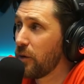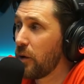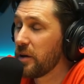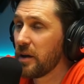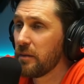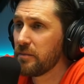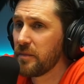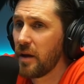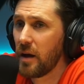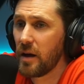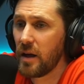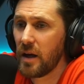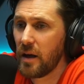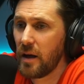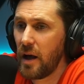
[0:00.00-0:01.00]
on a
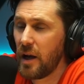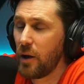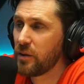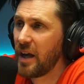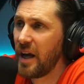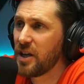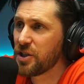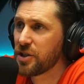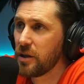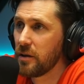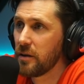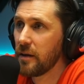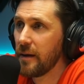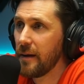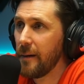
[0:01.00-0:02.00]
a, a location,